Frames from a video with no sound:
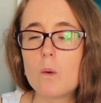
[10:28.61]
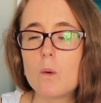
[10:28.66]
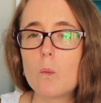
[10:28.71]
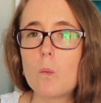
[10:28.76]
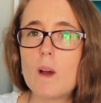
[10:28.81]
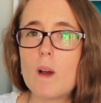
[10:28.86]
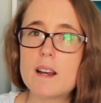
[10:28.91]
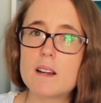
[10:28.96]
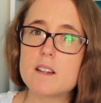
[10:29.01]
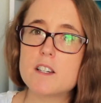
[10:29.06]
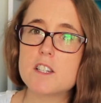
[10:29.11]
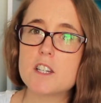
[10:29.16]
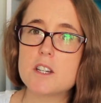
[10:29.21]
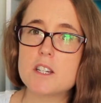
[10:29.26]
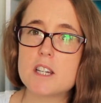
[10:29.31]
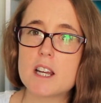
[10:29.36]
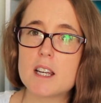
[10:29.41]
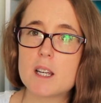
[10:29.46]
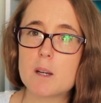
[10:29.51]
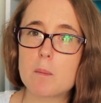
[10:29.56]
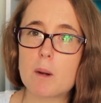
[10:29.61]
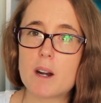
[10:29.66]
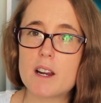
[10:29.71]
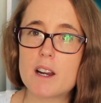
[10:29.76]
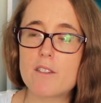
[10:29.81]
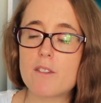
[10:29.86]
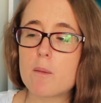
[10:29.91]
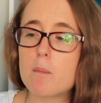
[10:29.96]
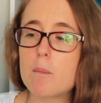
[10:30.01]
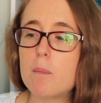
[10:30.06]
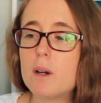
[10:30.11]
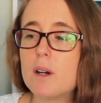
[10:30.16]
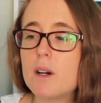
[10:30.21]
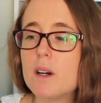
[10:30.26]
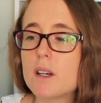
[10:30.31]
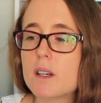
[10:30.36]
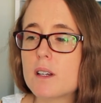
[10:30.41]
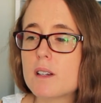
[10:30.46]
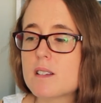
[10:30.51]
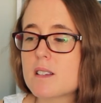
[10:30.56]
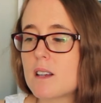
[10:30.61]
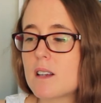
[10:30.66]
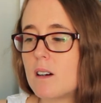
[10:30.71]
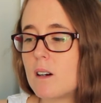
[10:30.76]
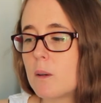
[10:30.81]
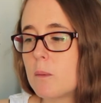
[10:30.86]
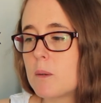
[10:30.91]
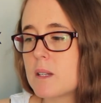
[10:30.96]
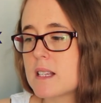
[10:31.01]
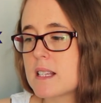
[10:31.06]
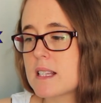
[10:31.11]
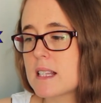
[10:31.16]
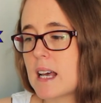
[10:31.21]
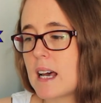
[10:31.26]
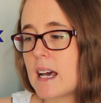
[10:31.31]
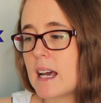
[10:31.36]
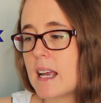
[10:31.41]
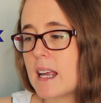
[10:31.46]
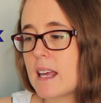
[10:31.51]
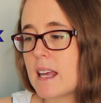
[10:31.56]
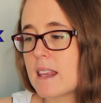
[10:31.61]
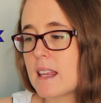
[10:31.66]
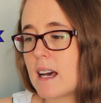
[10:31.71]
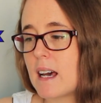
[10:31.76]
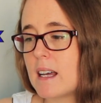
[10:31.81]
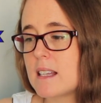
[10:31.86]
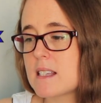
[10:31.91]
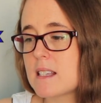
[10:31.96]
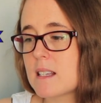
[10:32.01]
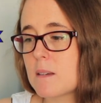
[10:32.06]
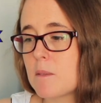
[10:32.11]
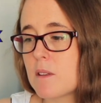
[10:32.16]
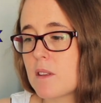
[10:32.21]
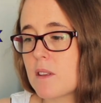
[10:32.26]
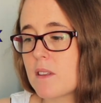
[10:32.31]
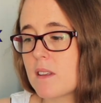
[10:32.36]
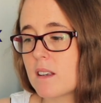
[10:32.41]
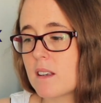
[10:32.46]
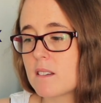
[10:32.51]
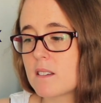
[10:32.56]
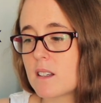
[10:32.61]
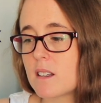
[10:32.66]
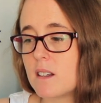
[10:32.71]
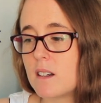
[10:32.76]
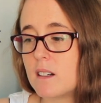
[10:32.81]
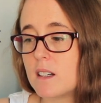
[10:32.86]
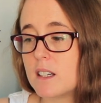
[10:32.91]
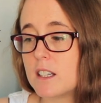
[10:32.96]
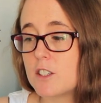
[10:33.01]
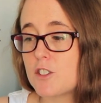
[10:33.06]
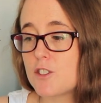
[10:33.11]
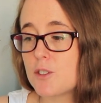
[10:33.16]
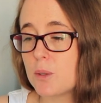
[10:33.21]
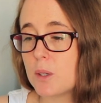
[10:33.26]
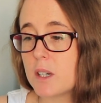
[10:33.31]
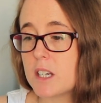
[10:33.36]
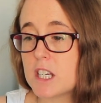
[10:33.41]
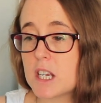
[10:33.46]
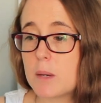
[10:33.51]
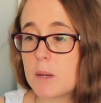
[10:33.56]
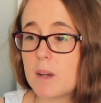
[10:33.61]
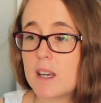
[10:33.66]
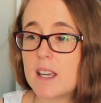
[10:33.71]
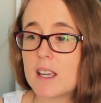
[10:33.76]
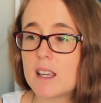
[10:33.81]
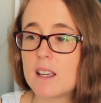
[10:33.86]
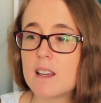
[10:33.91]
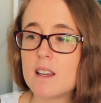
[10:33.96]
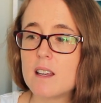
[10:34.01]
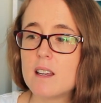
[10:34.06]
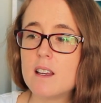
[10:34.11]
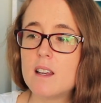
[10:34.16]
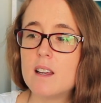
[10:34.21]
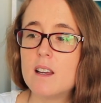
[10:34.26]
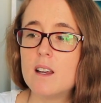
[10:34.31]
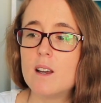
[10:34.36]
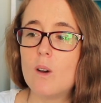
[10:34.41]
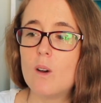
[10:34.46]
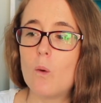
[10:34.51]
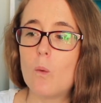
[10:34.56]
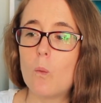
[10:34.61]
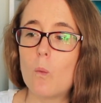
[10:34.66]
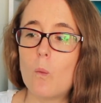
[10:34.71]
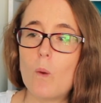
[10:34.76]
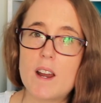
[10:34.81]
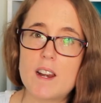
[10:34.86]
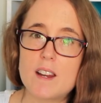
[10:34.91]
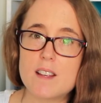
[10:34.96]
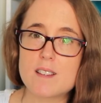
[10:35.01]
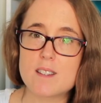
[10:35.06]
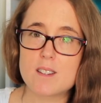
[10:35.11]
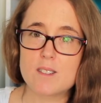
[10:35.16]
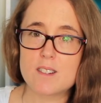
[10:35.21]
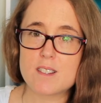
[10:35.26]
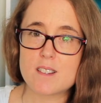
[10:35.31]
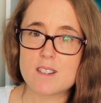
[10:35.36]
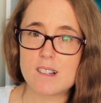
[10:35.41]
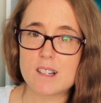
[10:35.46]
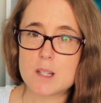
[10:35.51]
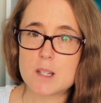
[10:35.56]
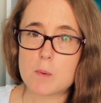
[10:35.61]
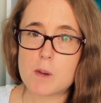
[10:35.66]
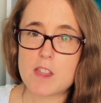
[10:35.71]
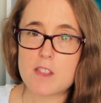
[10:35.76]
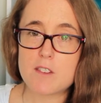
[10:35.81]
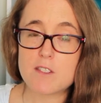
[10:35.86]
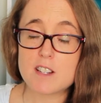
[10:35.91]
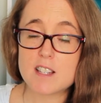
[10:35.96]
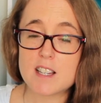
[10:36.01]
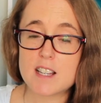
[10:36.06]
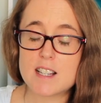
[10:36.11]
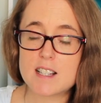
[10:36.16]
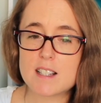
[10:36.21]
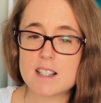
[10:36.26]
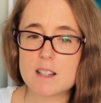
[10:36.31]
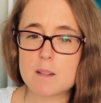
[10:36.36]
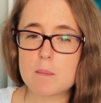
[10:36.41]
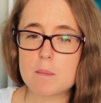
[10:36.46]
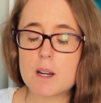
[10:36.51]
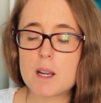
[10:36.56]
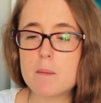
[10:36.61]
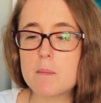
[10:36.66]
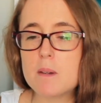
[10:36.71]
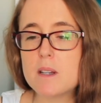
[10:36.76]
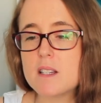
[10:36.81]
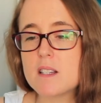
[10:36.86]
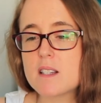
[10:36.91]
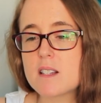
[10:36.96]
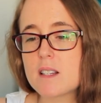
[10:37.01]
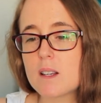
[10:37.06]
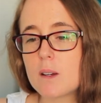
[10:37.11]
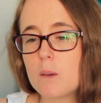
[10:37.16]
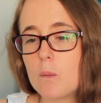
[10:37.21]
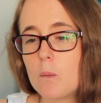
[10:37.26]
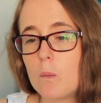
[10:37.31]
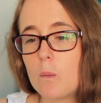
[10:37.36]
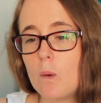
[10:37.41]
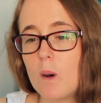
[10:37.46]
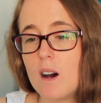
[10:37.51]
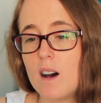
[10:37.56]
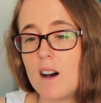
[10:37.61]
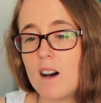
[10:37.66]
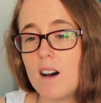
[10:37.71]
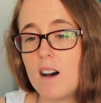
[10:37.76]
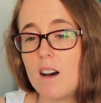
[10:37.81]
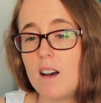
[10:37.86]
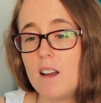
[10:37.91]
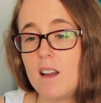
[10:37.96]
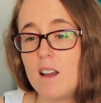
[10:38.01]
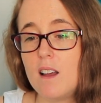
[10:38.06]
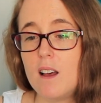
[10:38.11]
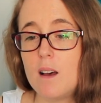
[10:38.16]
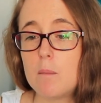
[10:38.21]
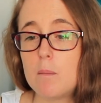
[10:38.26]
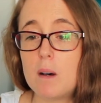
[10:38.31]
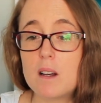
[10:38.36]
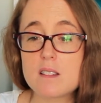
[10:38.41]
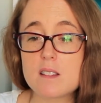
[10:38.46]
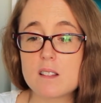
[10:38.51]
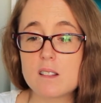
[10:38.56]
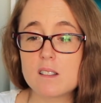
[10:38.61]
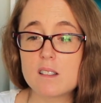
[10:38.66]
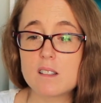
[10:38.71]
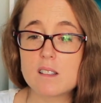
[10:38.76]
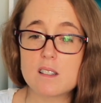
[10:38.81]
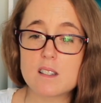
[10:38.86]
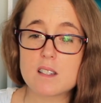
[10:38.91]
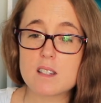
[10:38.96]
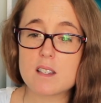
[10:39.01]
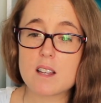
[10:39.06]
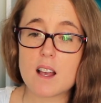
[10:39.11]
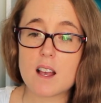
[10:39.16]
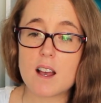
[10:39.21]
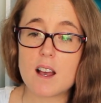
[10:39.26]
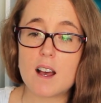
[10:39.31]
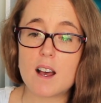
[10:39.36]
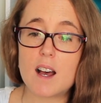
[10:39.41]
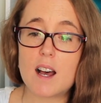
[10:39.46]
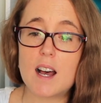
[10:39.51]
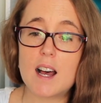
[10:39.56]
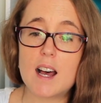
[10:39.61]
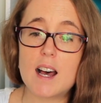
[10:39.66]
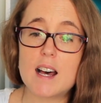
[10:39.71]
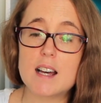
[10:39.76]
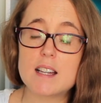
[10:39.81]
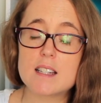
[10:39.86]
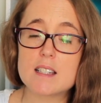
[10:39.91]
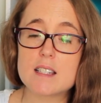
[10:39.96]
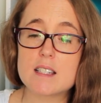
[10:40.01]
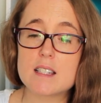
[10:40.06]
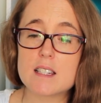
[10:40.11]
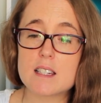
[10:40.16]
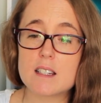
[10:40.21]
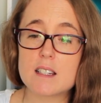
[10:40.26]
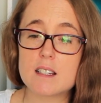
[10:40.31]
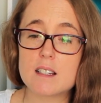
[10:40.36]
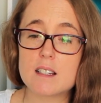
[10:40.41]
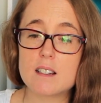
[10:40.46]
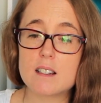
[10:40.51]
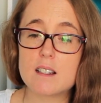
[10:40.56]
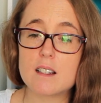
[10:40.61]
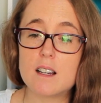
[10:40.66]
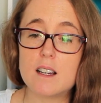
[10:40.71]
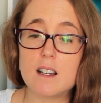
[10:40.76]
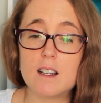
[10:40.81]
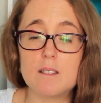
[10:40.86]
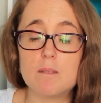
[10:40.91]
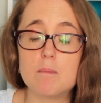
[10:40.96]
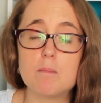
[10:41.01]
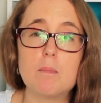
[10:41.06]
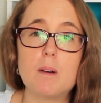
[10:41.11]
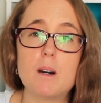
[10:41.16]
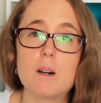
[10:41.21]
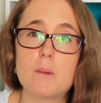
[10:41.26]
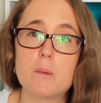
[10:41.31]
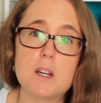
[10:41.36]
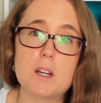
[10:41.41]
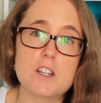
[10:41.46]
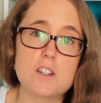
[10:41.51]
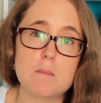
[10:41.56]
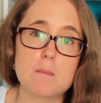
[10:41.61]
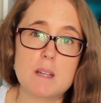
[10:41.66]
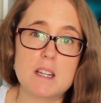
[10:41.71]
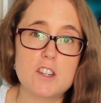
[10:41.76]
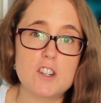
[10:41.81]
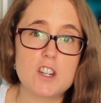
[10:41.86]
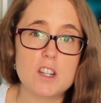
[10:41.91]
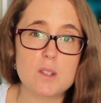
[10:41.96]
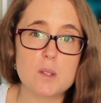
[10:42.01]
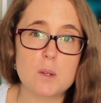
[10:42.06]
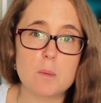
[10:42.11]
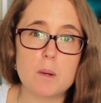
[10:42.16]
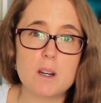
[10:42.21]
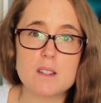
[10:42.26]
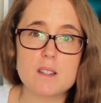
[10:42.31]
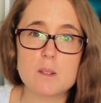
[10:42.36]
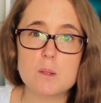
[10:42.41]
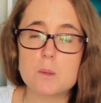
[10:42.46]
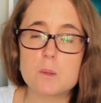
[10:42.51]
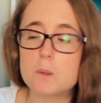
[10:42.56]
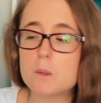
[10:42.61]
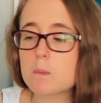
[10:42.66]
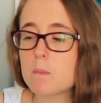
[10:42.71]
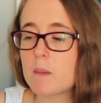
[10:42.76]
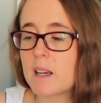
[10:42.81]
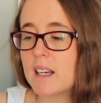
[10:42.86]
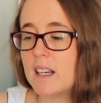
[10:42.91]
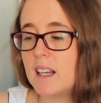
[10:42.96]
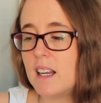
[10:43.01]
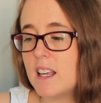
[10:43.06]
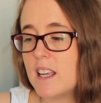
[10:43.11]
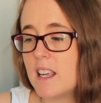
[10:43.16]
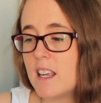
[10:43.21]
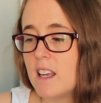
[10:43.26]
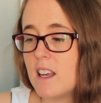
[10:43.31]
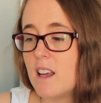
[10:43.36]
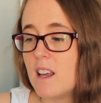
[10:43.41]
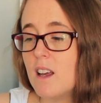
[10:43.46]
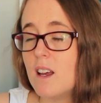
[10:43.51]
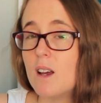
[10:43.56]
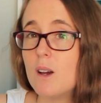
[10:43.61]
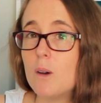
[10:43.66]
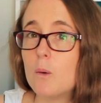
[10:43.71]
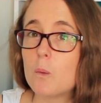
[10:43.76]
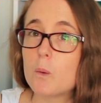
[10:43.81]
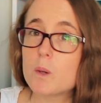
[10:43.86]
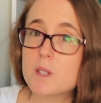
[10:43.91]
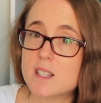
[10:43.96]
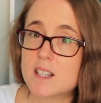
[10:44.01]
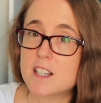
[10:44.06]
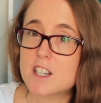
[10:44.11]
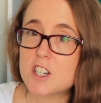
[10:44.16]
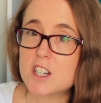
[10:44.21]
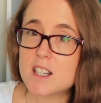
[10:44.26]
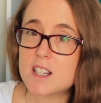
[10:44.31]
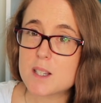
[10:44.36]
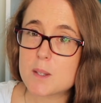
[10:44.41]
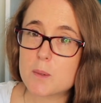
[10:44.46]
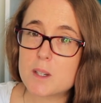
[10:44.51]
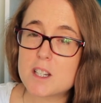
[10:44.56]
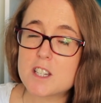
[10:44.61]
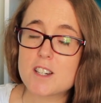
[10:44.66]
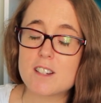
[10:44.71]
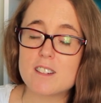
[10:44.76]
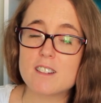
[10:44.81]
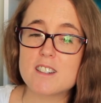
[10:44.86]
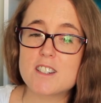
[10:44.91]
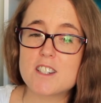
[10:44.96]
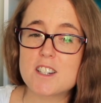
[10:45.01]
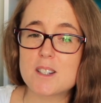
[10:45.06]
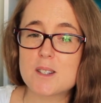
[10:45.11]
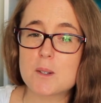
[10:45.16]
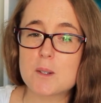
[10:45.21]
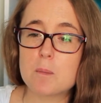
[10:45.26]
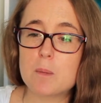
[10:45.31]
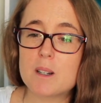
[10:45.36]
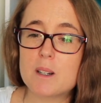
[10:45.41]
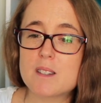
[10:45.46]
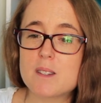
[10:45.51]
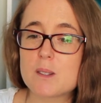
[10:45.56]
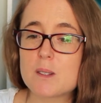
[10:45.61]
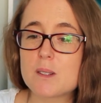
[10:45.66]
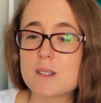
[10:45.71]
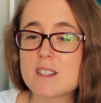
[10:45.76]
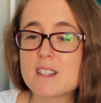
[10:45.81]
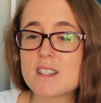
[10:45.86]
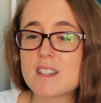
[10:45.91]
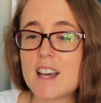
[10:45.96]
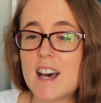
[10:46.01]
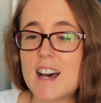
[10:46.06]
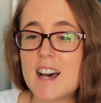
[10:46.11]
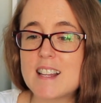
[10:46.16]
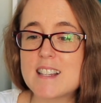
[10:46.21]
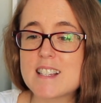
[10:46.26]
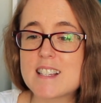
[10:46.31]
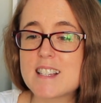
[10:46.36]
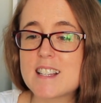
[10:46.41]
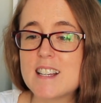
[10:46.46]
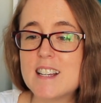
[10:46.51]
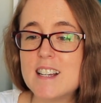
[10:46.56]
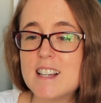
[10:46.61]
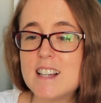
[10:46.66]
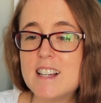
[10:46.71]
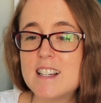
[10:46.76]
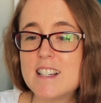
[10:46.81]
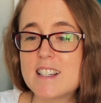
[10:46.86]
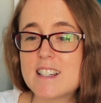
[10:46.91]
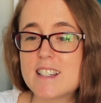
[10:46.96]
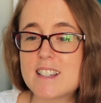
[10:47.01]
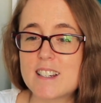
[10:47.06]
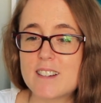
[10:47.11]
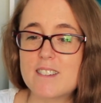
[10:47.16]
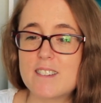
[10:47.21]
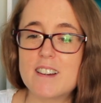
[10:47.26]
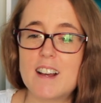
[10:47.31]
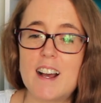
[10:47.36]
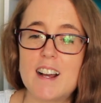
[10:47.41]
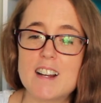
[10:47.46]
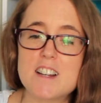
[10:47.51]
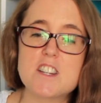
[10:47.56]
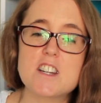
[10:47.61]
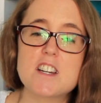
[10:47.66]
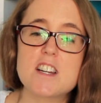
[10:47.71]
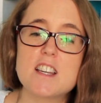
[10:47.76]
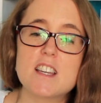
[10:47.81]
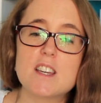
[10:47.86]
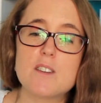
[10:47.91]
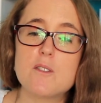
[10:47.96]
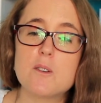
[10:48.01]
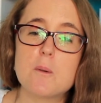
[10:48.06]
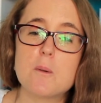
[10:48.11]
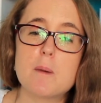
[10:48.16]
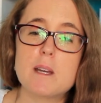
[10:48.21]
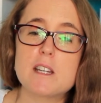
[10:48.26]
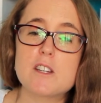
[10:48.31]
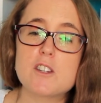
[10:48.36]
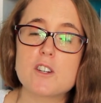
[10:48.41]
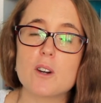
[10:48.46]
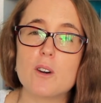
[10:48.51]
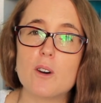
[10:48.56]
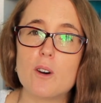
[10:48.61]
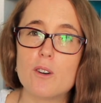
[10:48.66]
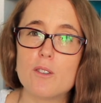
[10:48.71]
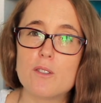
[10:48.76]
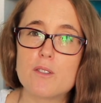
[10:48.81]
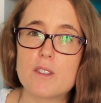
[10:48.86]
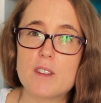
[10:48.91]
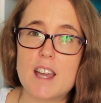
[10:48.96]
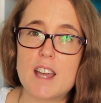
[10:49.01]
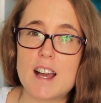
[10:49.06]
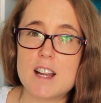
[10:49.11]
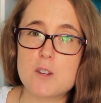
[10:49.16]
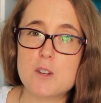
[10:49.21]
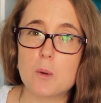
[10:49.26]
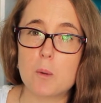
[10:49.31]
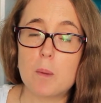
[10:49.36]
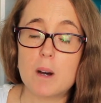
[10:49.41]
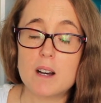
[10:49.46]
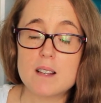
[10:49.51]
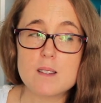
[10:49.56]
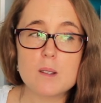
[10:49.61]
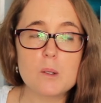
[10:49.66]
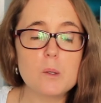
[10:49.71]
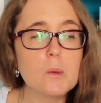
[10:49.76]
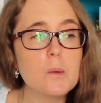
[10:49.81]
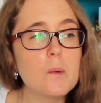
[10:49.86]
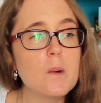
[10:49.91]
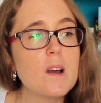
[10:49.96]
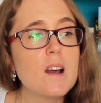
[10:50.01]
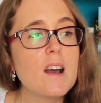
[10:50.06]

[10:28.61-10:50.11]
When I do take a break from books, I would say that some of the things that I enjoy doing when it's not as nice weather as it is at the moment were puzzles, and by which I mean jigsaw puzzles, mainly Wasgidges, which are jigsaw puzzles that don't actually give you a picture of the actual puzzle,